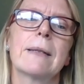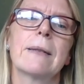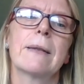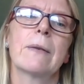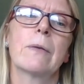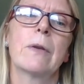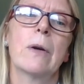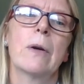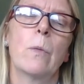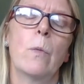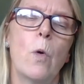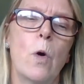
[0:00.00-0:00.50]

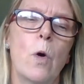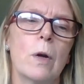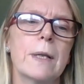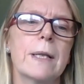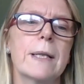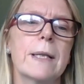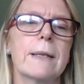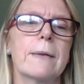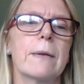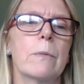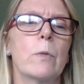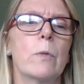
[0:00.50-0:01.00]
the
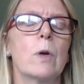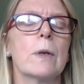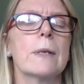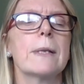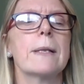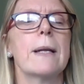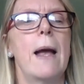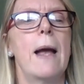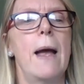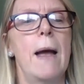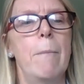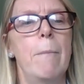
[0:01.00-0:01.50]

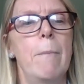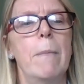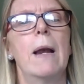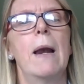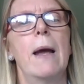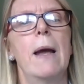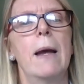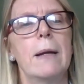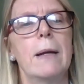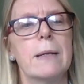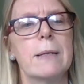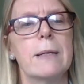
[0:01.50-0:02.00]
what's
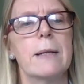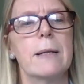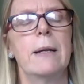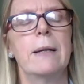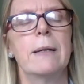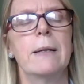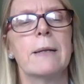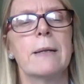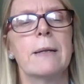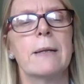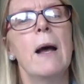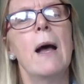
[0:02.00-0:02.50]

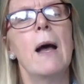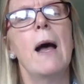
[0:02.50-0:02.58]
emulated